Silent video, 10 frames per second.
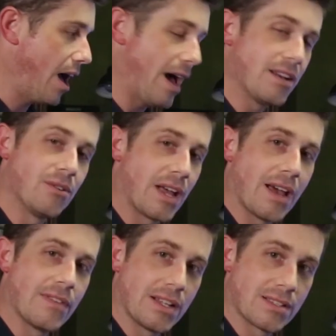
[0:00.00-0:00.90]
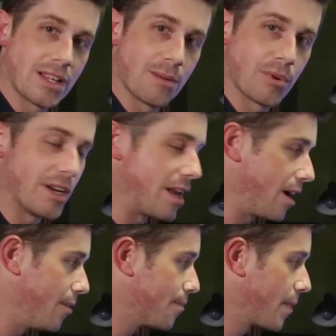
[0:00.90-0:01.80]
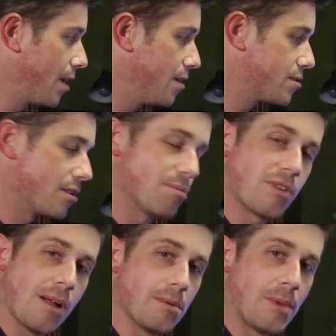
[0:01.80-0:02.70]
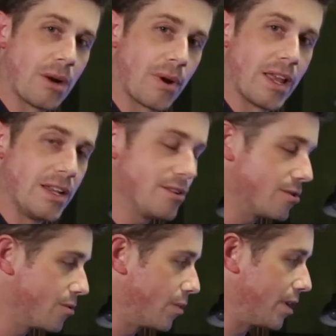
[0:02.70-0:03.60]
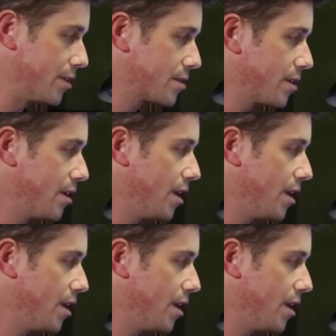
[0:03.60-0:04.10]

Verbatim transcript: I don't have that set up right now. So the problem I ran into was